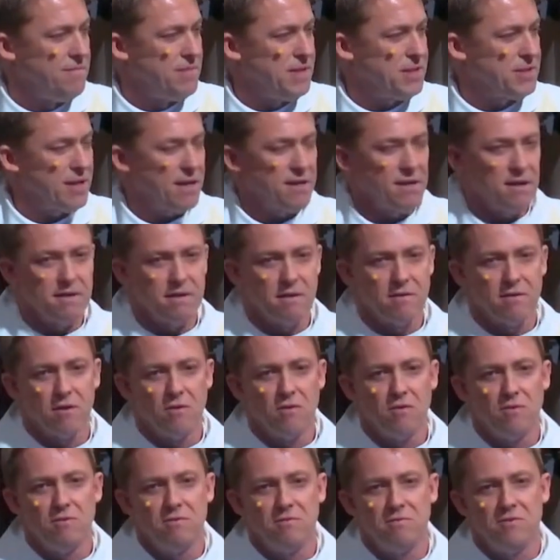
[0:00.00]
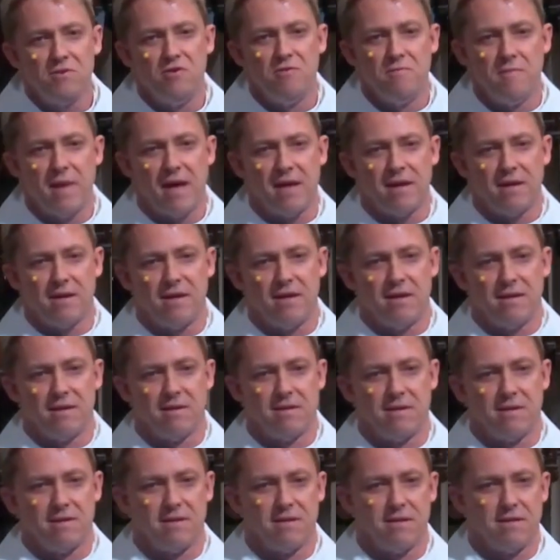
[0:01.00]
We miss out on our own
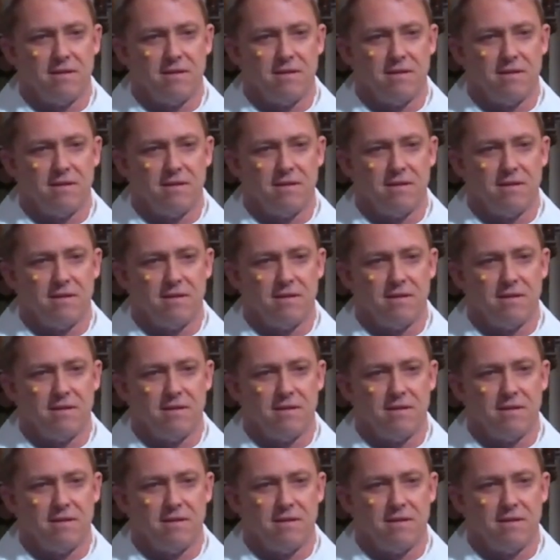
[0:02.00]
humanity